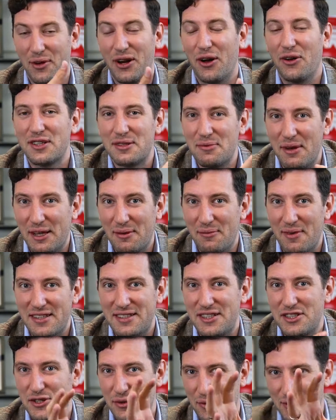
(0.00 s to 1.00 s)
an automated
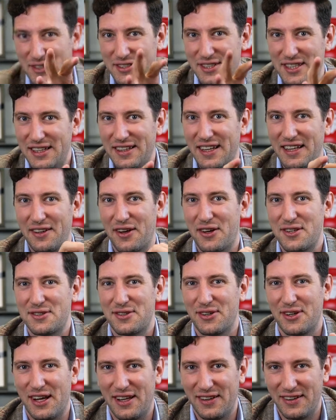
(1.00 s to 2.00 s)
message, you will see that
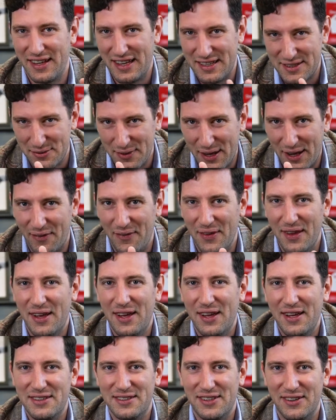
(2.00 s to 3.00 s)
astronaut as well.
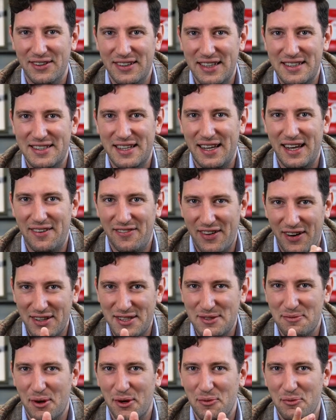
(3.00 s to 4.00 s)
So that's a very
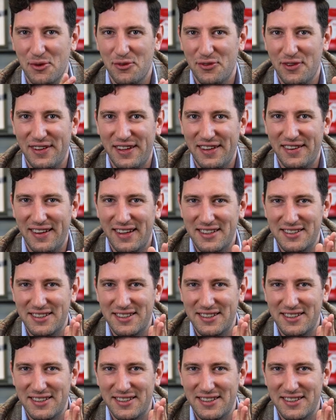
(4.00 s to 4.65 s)
smart move you did there,